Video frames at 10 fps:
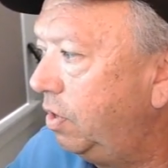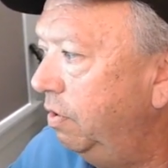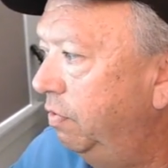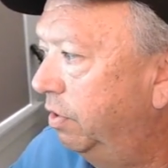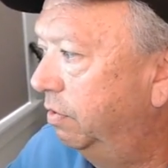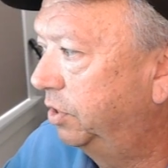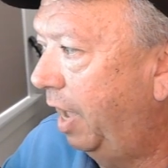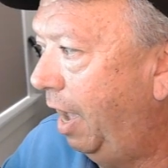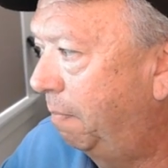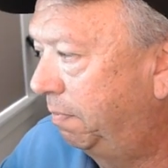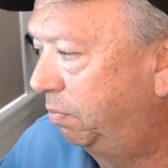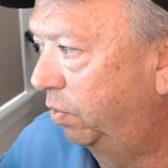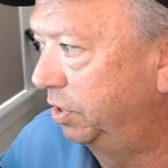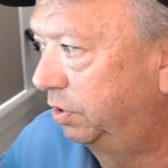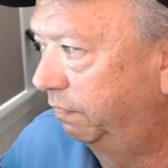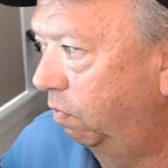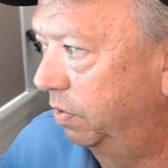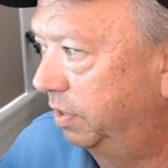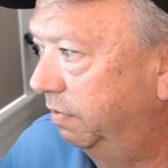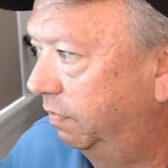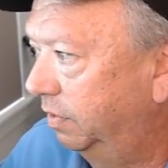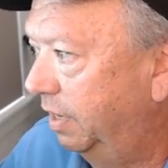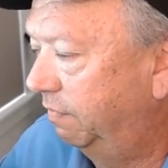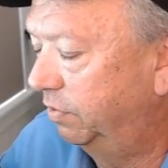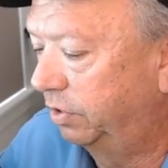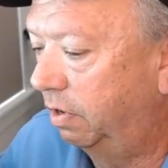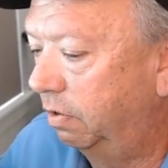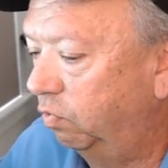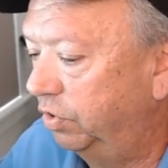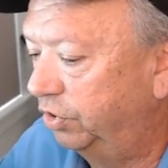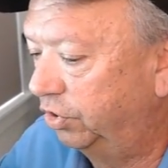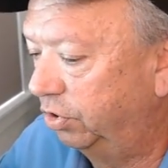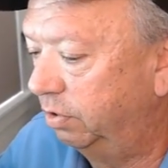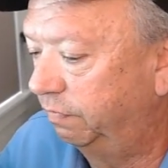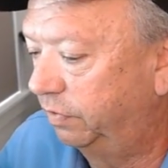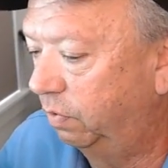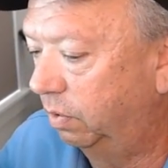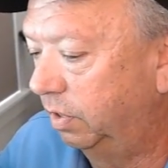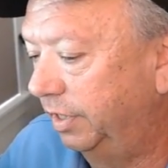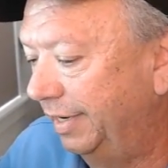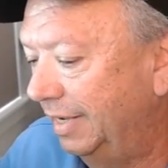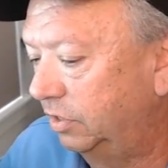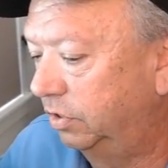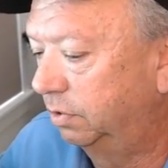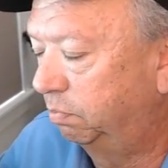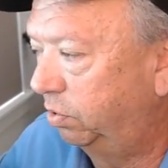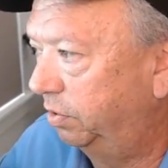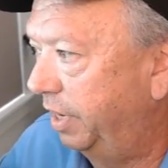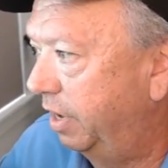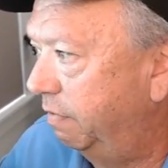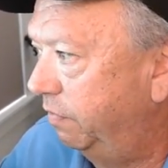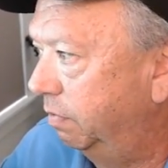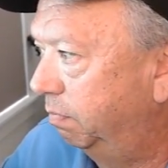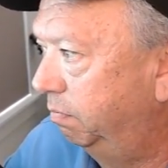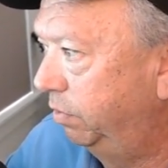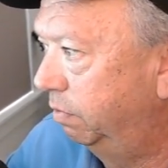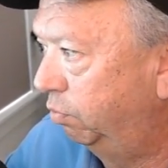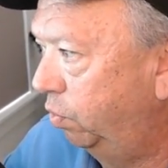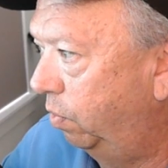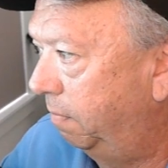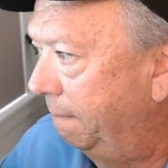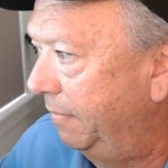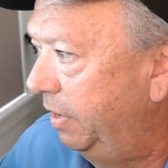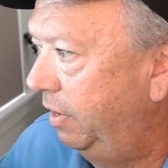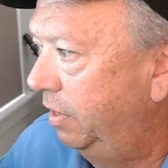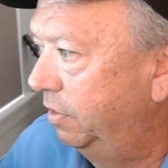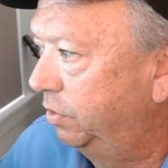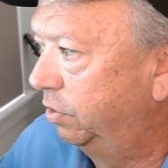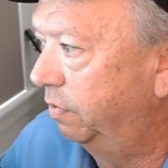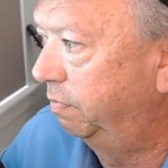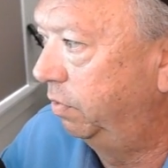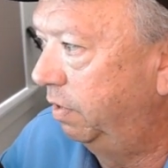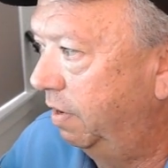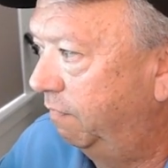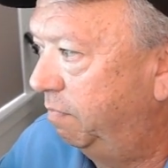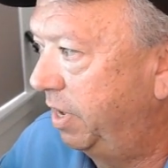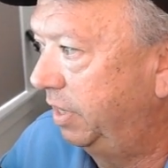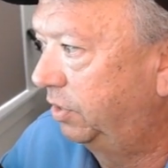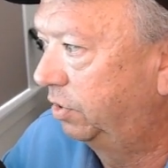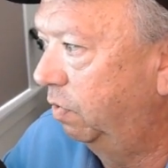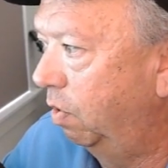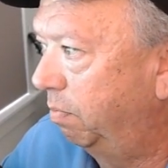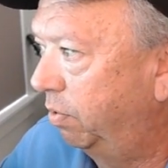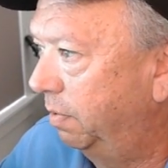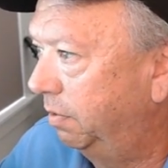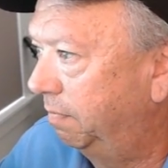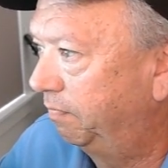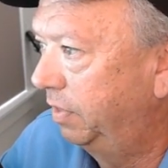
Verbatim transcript: those app points for the different levels are reserved or in essence pulled out of your, your pool. So you have base or premium.